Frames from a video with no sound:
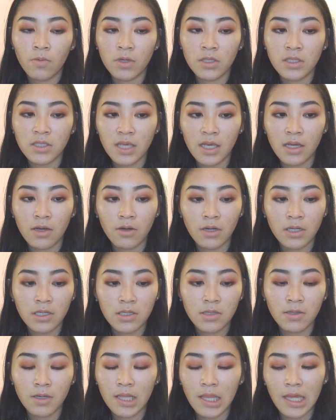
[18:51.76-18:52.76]
once they got
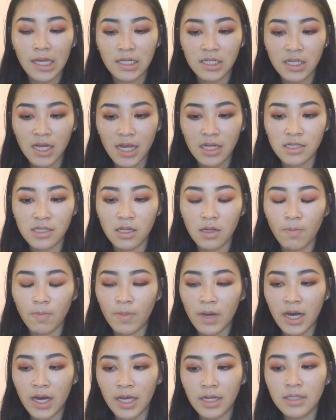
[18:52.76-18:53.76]
into it they changed
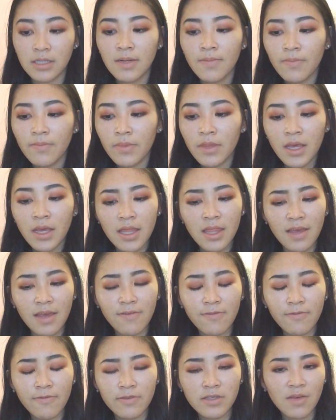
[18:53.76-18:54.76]
their mind.
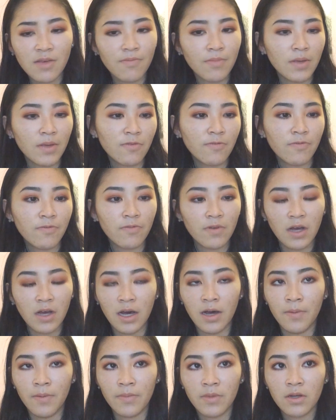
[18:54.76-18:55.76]
Some people
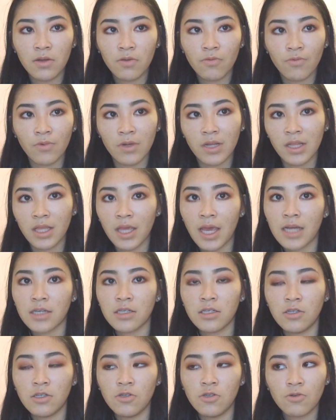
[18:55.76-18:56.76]
really
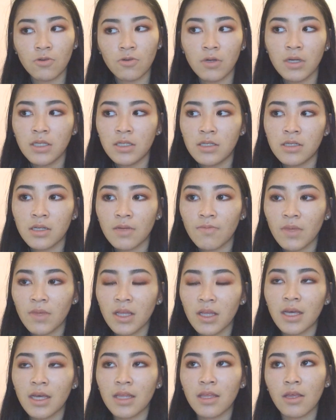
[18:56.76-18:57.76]
actually enjoyed
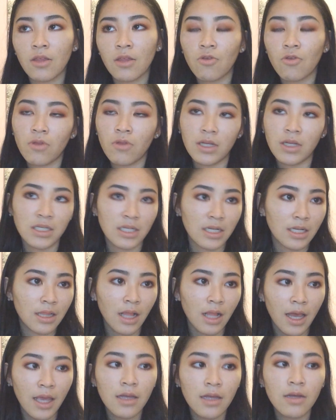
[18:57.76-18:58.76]
something that they thought they didn't
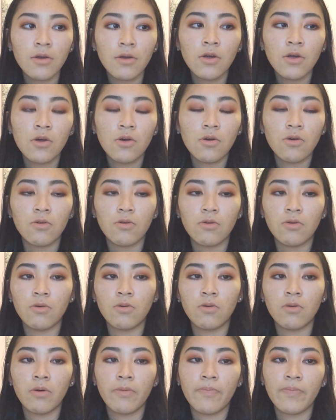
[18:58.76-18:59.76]
like,
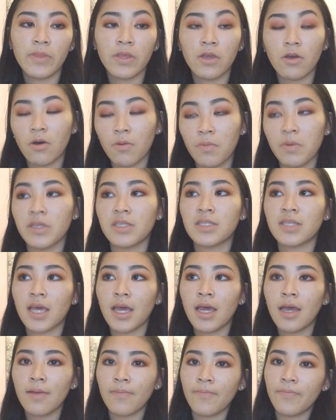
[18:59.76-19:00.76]
or the
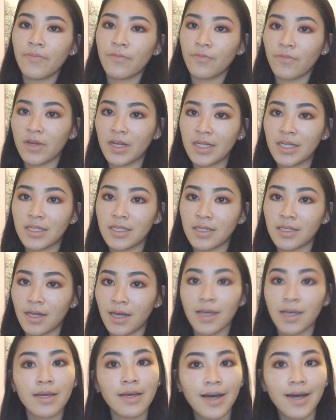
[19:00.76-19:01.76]
opposite, which
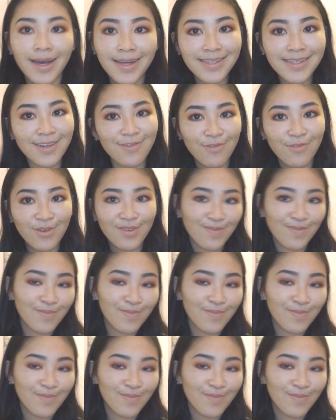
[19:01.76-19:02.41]
like I did for